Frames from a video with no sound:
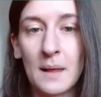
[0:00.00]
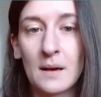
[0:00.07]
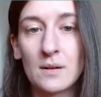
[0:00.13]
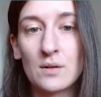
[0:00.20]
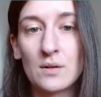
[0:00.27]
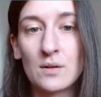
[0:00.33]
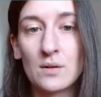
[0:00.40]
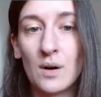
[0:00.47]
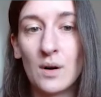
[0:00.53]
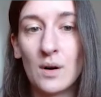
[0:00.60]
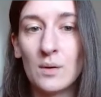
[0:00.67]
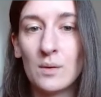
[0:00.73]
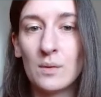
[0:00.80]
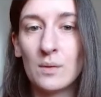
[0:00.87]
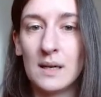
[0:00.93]

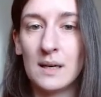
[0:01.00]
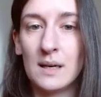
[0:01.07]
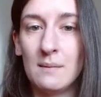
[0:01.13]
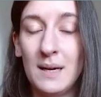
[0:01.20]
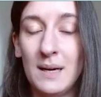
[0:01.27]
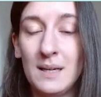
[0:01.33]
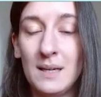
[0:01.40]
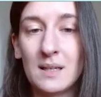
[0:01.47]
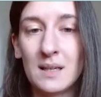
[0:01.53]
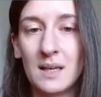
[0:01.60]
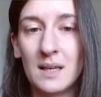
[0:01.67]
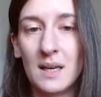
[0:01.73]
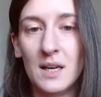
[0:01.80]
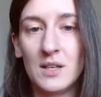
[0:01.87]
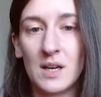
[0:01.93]
So
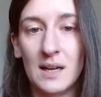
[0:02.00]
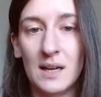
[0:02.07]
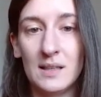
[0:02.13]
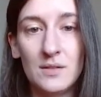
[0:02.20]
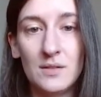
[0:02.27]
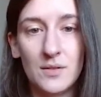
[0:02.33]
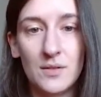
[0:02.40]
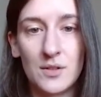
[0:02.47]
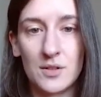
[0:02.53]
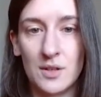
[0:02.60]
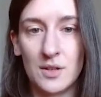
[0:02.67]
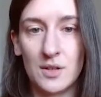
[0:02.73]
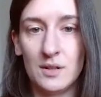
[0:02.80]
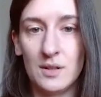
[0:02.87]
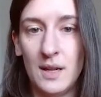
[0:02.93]
basically, each added
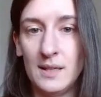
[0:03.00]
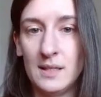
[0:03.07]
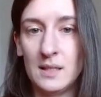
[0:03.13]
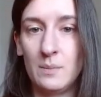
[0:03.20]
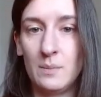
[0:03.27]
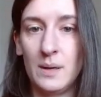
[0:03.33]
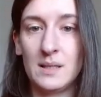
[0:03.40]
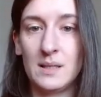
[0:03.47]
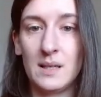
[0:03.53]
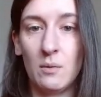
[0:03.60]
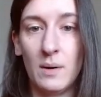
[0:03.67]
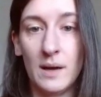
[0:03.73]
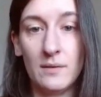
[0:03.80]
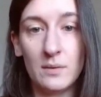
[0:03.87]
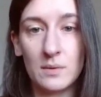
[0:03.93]
feature takes space
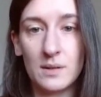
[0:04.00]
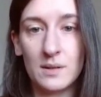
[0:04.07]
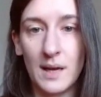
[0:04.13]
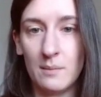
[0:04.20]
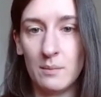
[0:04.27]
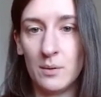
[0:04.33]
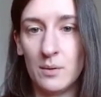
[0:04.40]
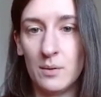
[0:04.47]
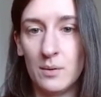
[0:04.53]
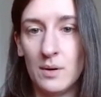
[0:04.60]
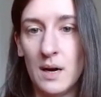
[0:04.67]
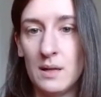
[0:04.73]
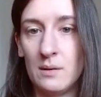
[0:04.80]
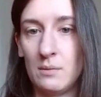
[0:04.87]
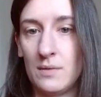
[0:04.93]
away from the table,
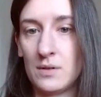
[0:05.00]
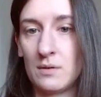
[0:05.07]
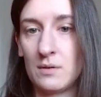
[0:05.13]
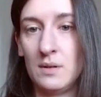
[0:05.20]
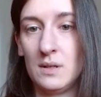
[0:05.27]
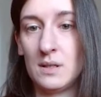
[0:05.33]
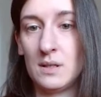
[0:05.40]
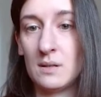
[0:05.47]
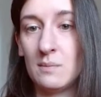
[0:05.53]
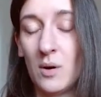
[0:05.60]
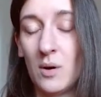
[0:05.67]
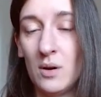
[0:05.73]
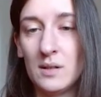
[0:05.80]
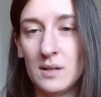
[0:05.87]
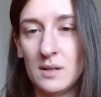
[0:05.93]
and with screens
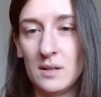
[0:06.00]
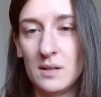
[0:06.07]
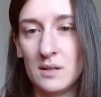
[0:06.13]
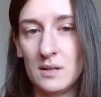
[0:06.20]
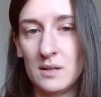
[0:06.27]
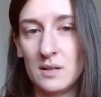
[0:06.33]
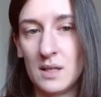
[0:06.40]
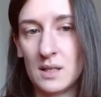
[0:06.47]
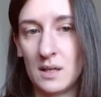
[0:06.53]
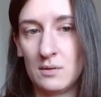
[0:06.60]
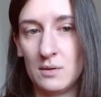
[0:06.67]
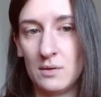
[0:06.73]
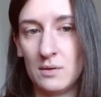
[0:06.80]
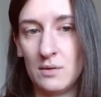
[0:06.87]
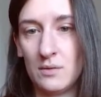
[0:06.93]
smaller than
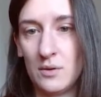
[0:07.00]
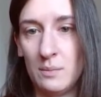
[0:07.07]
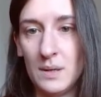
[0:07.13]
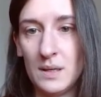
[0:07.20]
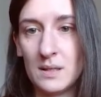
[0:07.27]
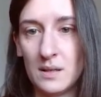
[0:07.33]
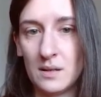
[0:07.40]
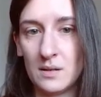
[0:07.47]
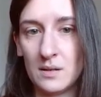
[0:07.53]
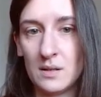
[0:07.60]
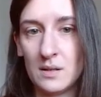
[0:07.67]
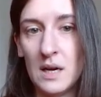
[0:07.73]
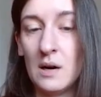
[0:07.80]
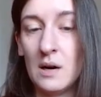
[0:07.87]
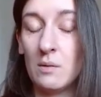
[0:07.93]
640 pixels,
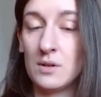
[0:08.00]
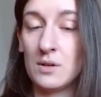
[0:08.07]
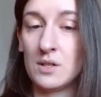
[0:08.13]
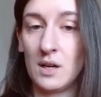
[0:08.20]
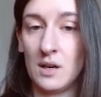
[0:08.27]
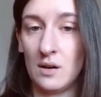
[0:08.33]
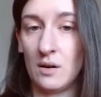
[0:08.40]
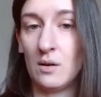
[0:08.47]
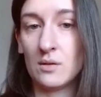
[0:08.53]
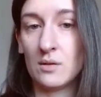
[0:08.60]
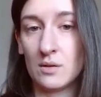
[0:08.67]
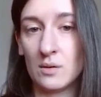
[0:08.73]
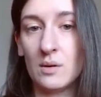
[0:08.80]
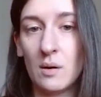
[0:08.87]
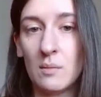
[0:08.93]
which are
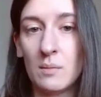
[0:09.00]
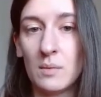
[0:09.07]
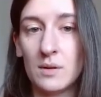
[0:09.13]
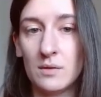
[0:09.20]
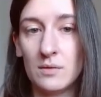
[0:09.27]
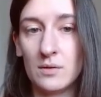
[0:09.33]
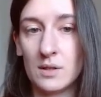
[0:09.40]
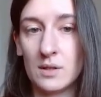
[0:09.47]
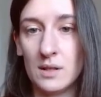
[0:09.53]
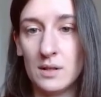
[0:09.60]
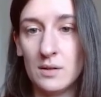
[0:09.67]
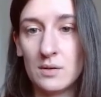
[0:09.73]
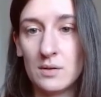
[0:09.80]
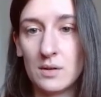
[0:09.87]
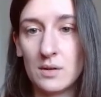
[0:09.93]
also common for our
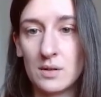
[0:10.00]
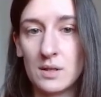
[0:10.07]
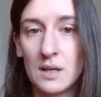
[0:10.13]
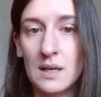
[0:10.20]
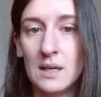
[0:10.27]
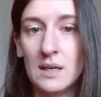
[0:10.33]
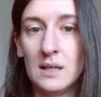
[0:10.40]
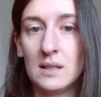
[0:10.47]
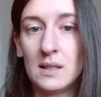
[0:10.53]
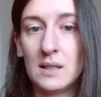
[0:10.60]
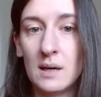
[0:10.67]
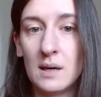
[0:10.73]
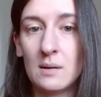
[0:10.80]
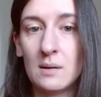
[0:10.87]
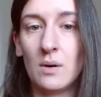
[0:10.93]
users, the
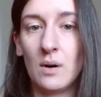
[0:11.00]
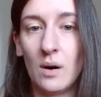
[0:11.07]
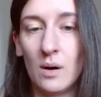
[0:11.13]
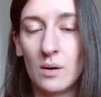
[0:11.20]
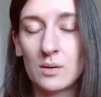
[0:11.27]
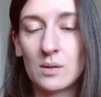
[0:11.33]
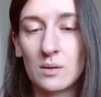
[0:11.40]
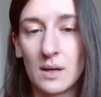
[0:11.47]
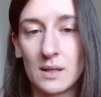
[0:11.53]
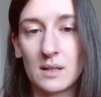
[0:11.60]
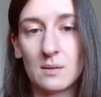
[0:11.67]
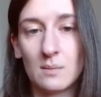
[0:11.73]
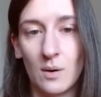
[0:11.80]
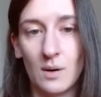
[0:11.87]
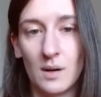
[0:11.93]
table also
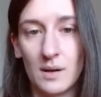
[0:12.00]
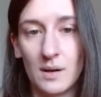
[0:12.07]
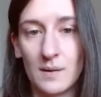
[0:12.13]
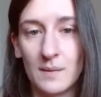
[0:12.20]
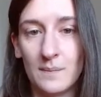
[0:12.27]
gets smaller.